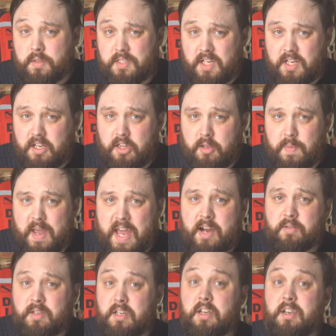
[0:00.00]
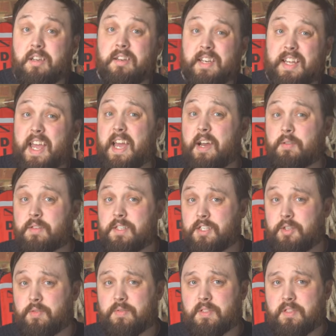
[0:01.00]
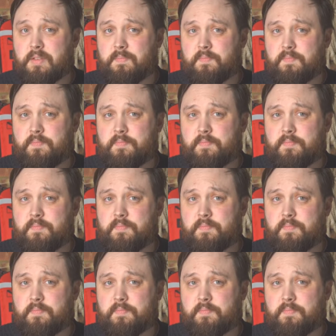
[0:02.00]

checking them out and learning how to use them.